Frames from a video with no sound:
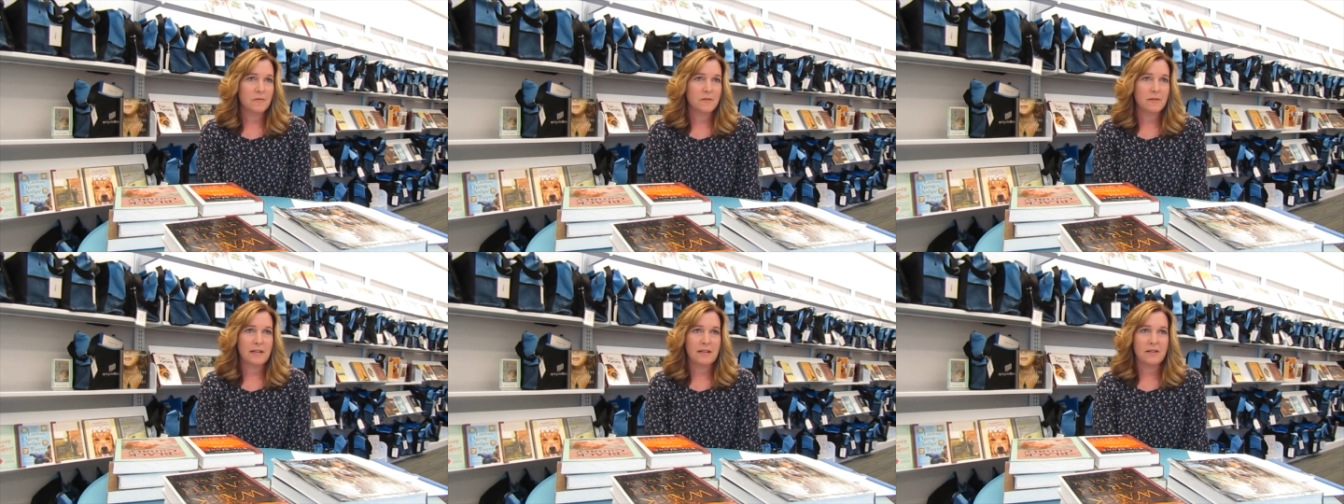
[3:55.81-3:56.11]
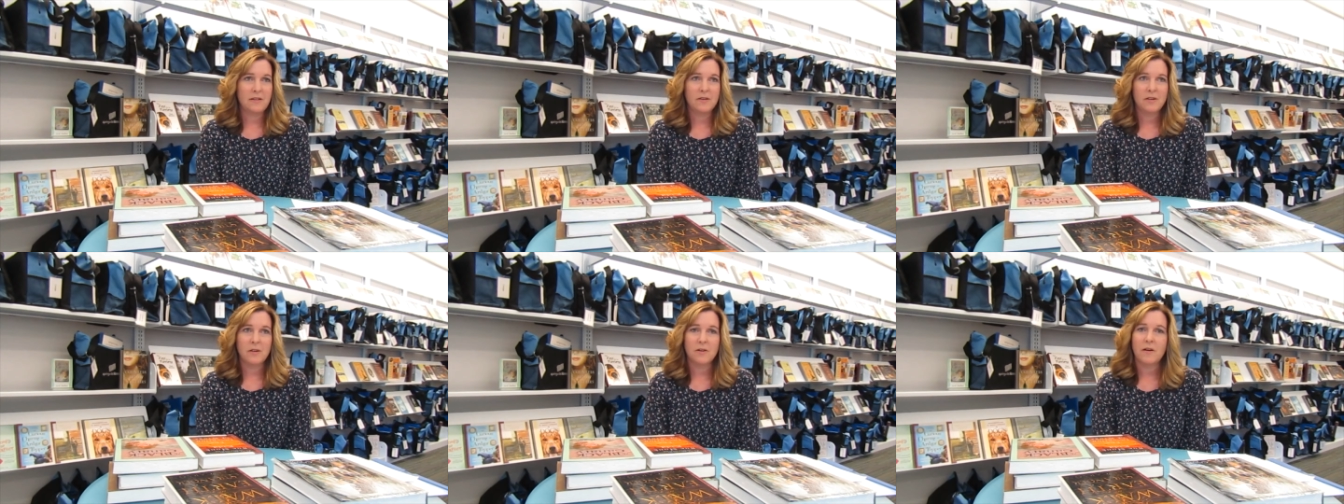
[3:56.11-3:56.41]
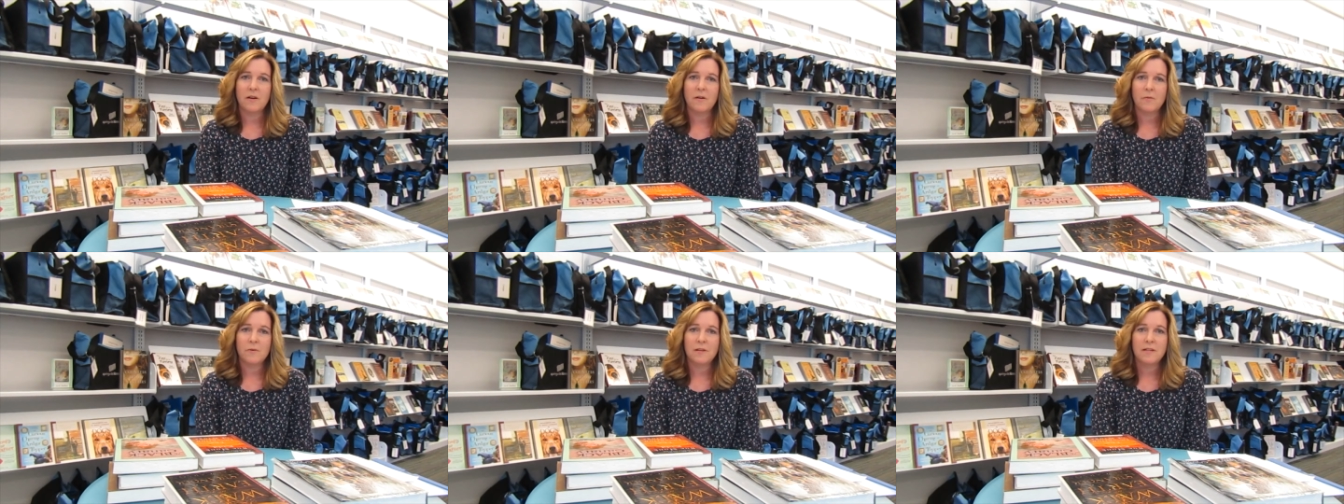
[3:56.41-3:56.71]
that you could
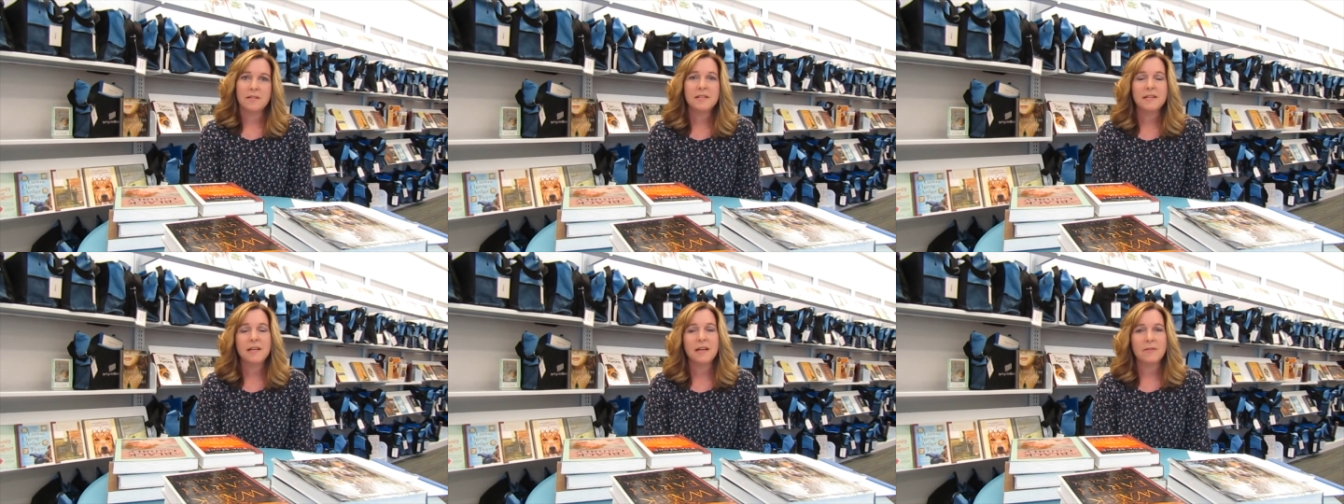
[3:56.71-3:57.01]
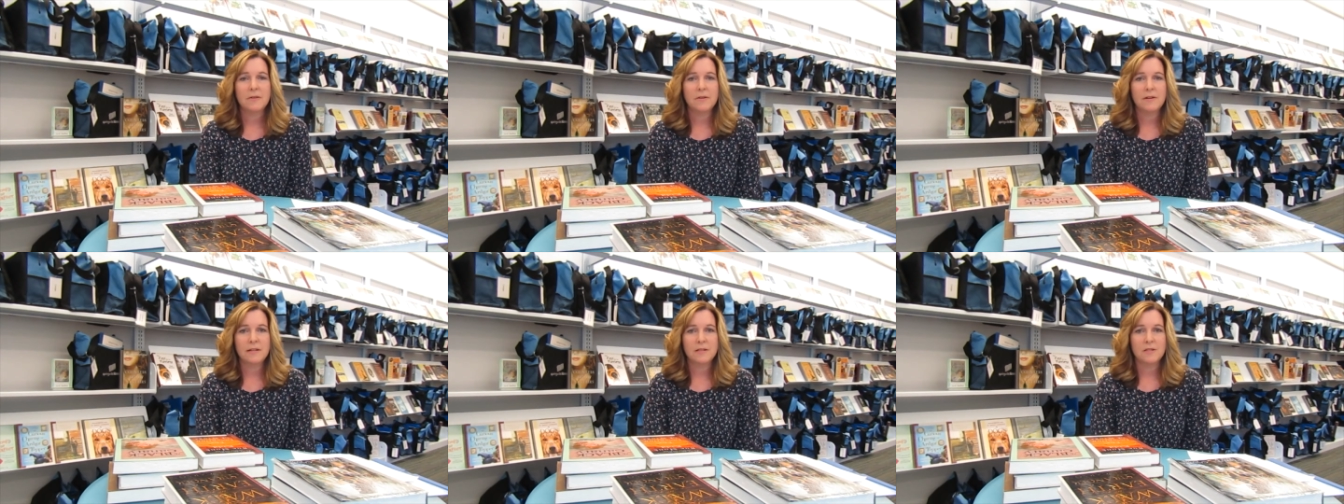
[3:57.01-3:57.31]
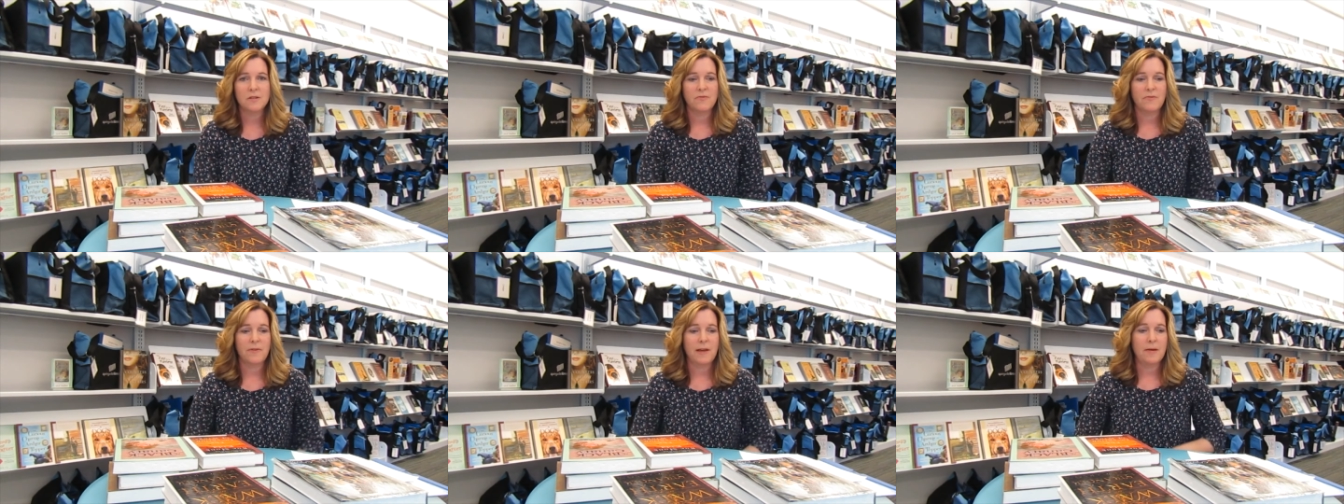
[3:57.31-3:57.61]
all read together
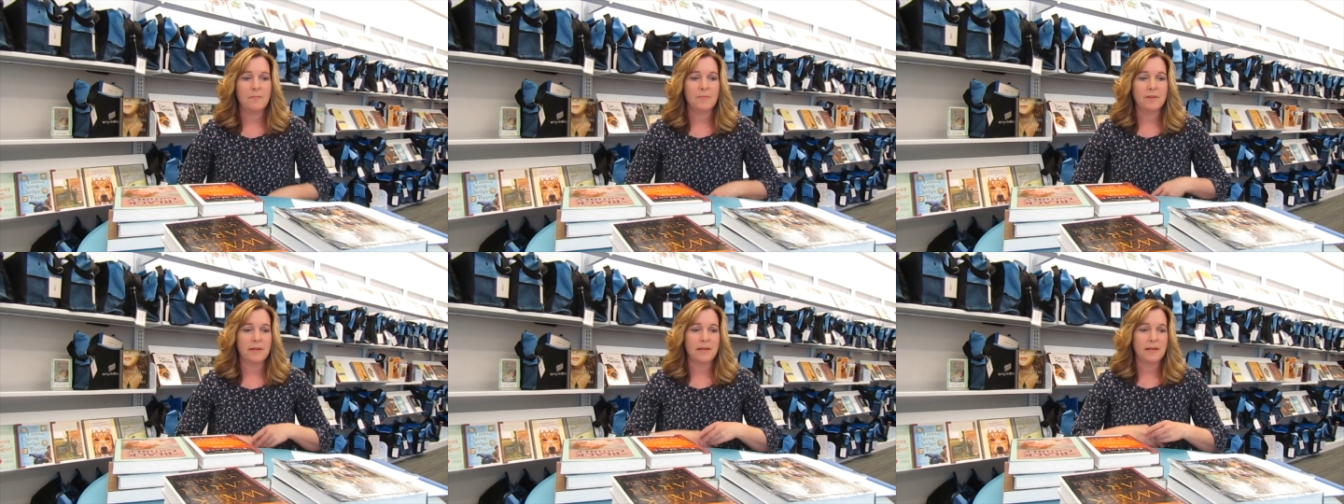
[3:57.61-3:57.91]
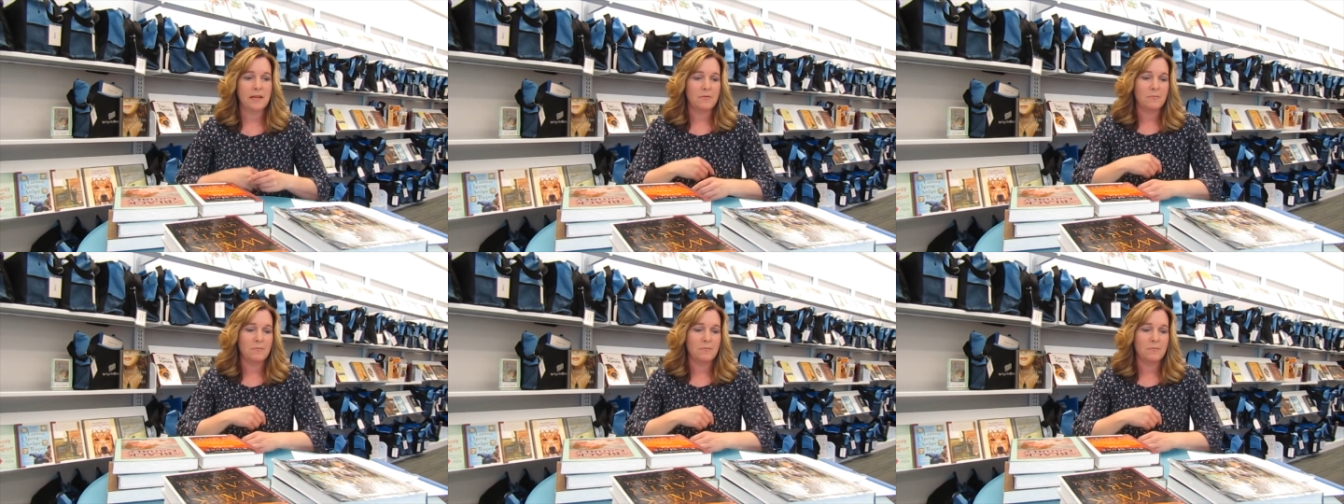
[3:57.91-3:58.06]
as a family?